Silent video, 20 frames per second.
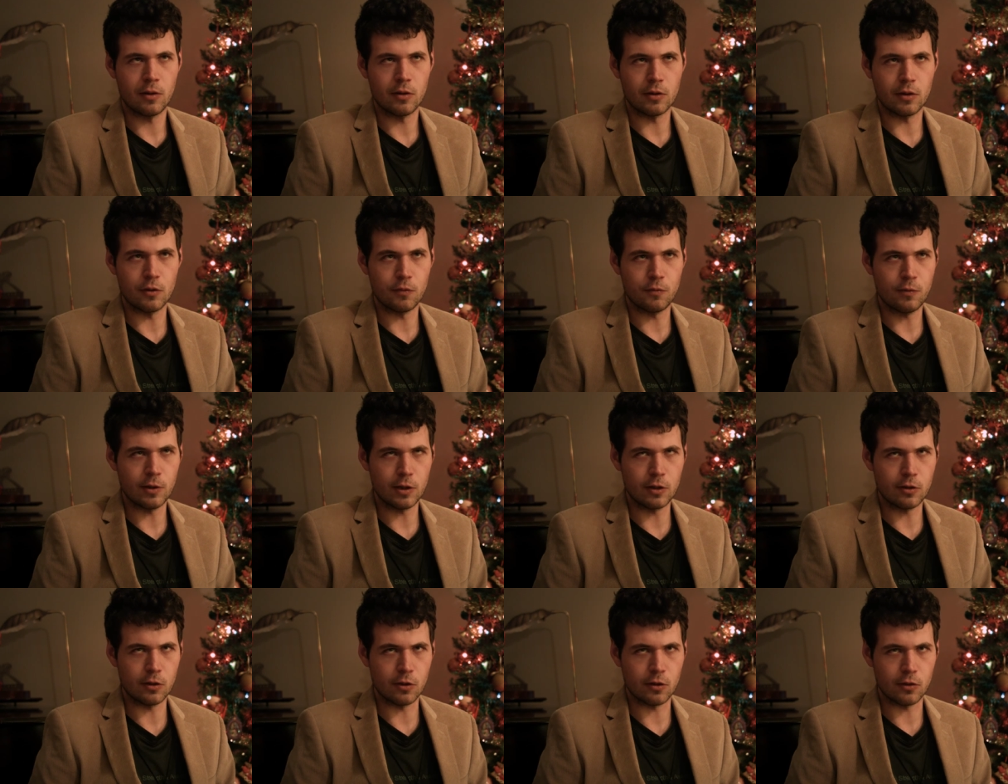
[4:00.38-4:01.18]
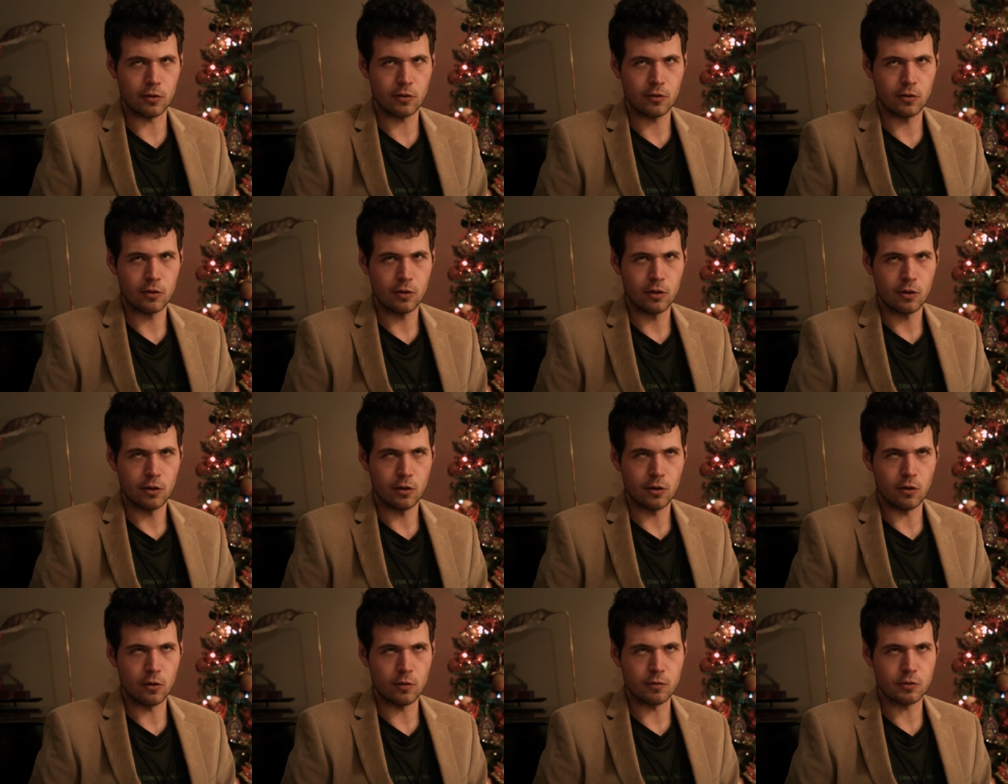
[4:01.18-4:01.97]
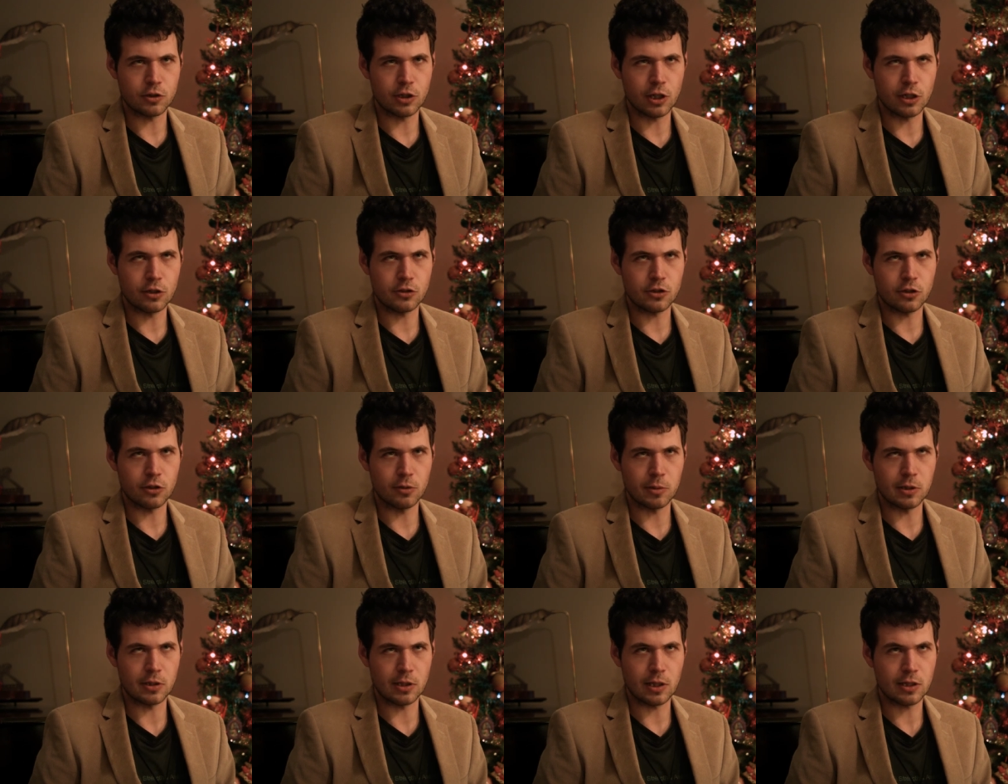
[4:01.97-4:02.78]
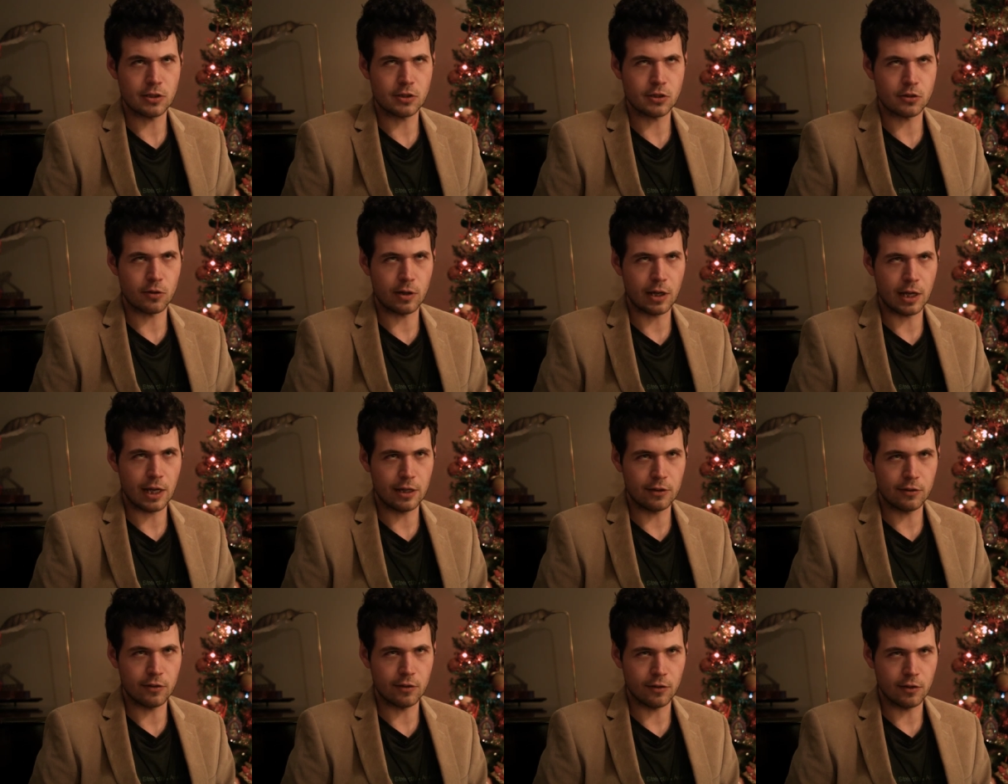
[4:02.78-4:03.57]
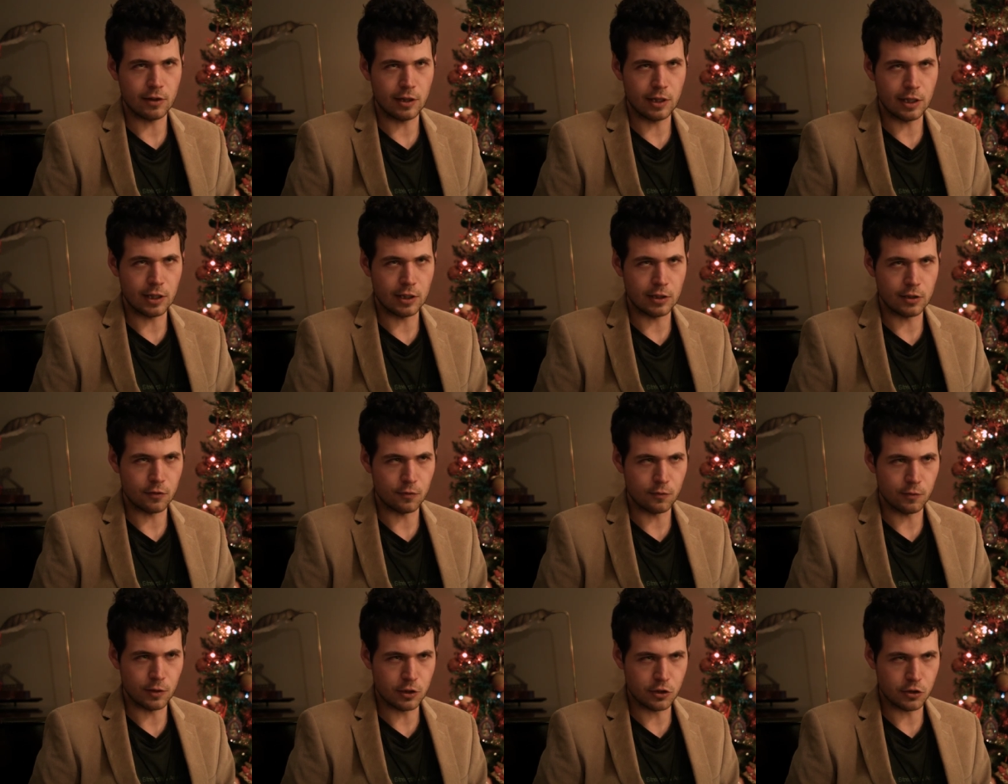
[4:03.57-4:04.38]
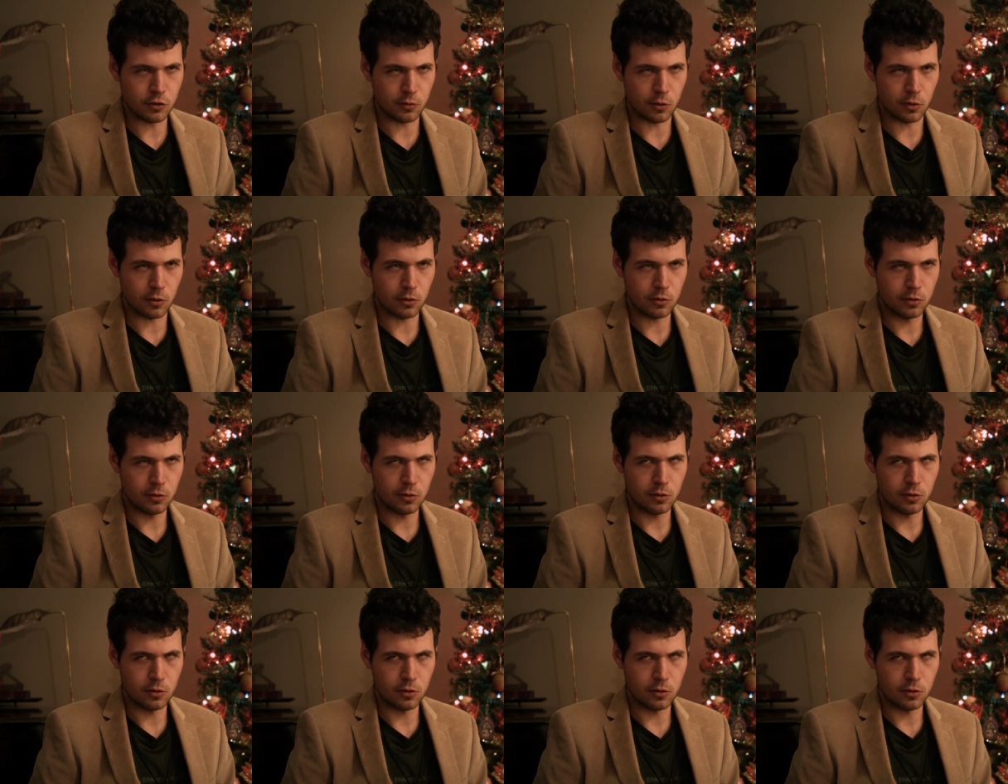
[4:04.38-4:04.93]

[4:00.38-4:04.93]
the figures who have changed human history and the individual,